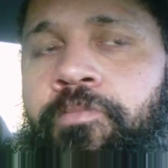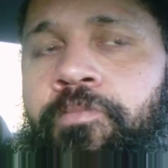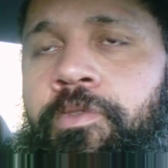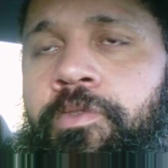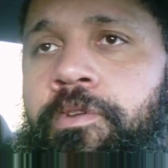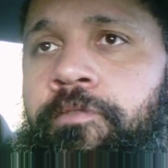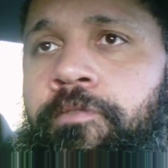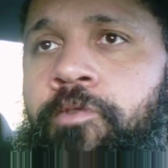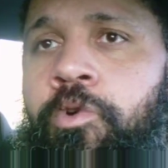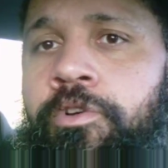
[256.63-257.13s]

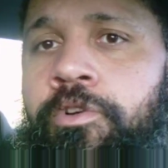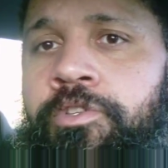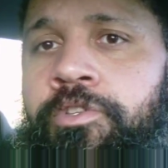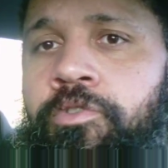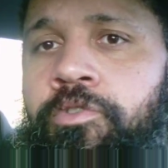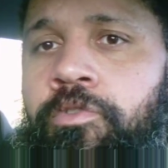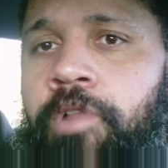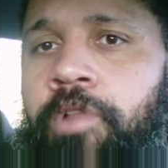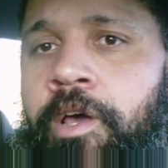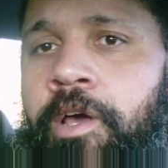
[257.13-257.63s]
And of course there
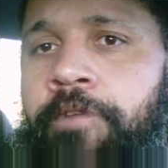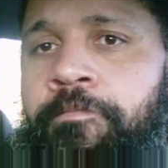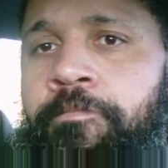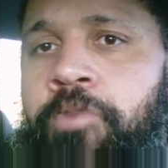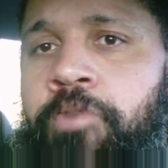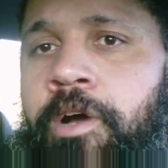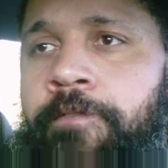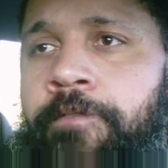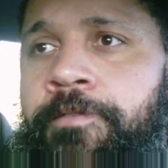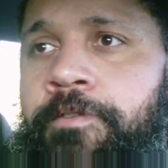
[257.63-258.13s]
were a lot of
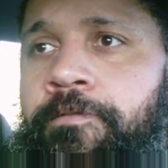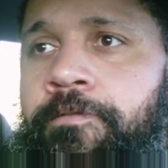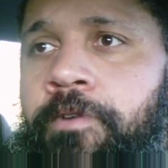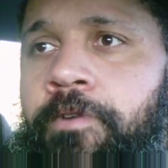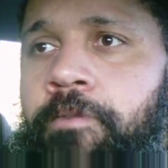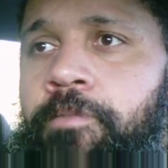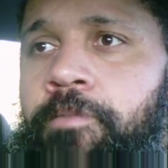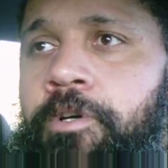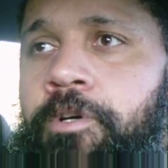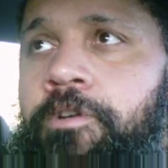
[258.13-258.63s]
prophets
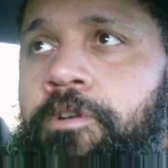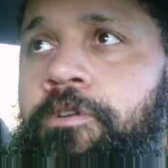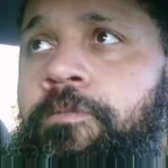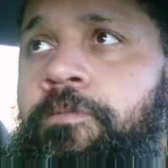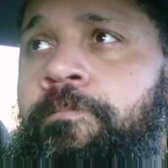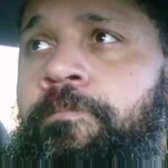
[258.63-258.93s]
from or